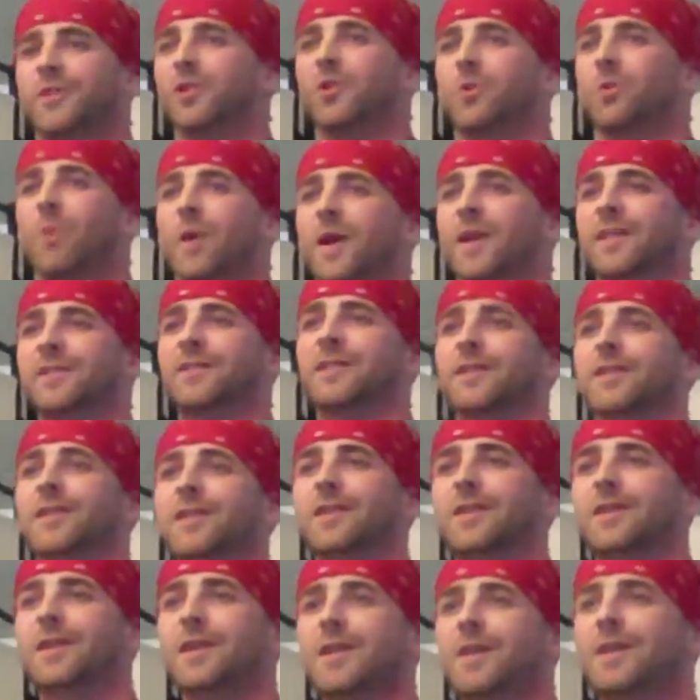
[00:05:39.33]
your weight.
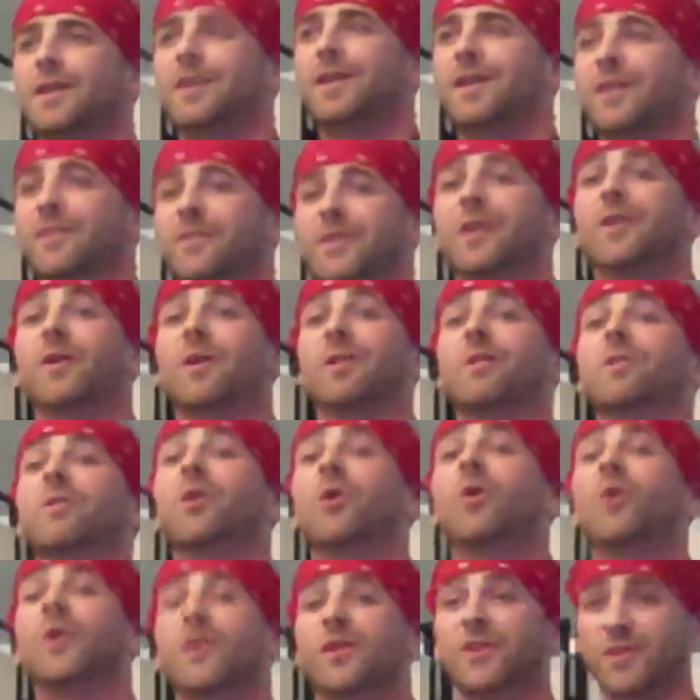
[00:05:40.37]
And there are
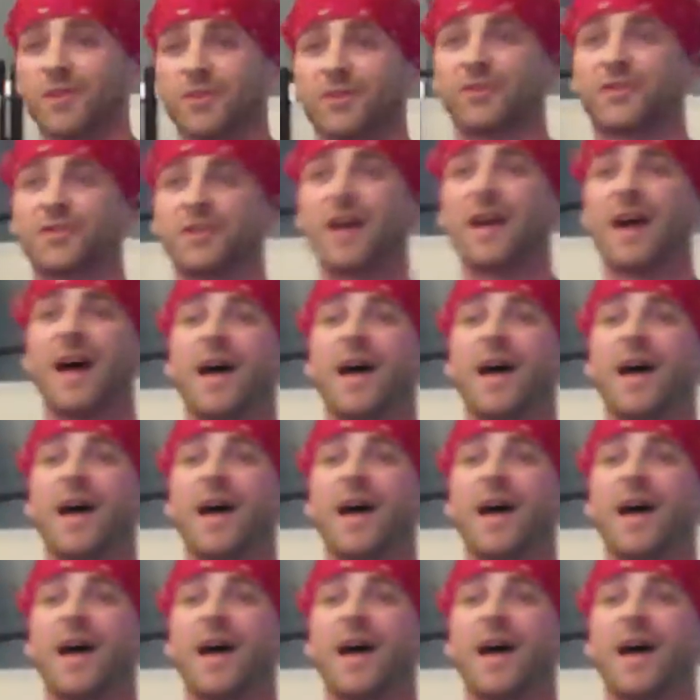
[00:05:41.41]
lawyers